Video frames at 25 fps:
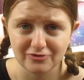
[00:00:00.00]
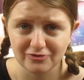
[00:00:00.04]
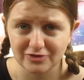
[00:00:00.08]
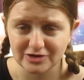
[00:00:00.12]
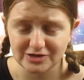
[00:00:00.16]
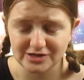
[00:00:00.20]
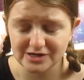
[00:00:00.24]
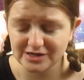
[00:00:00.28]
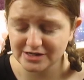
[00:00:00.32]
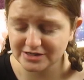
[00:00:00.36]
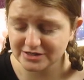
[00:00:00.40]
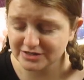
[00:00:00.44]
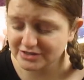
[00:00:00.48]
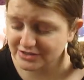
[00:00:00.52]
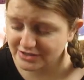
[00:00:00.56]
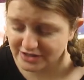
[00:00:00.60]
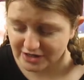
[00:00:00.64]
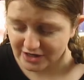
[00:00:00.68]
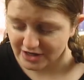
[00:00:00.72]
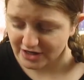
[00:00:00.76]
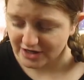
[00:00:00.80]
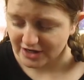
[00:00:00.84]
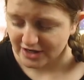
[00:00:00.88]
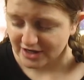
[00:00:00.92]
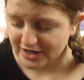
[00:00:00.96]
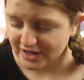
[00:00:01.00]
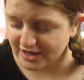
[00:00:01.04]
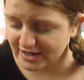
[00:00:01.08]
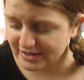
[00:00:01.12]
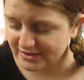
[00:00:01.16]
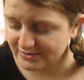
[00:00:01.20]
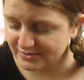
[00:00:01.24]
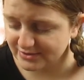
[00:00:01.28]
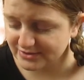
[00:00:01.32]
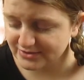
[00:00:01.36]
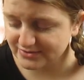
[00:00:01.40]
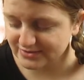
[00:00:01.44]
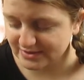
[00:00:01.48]
resist. It
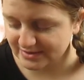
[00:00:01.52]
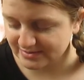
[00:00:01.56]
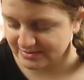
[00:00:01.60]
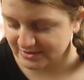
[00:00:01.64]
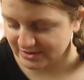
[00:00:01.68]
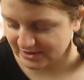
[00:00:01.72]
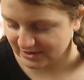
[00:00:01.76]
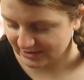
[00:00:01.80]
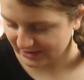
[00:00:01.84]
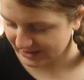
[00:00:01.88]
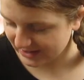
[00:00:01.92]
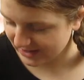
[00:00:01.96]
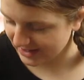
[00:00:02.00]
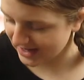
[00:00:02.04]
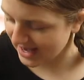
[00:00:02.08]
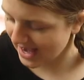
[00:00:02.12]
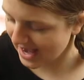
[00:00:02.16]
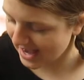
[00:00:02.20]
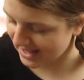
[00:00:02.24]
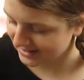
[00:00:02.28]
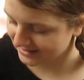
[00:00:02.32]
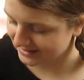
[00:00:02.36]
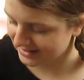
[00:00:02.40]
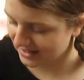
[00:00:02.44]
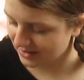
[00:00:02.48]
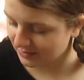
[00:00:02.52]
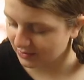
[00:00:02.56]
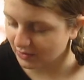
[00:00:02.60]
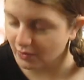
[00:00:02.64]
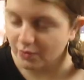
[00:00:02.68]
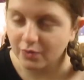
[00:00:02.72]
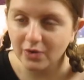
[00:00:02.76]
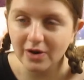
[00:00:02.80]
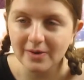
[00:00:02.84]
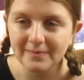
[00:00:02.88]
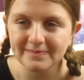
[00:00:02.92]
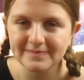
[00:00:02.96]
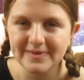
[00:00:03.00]
was from New Look and they were
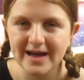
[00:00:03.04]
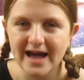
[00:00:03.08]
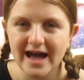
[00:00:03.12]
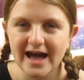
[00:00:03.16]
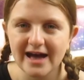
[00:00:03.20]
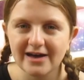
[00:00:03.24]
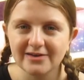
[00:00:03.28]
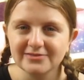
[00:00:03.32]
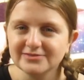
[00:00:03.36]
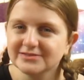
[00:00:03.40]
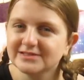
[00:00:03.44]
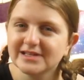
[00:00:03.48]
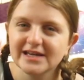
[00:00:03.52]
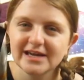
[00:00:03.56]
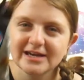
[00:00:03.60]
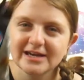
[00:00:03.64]
one pound.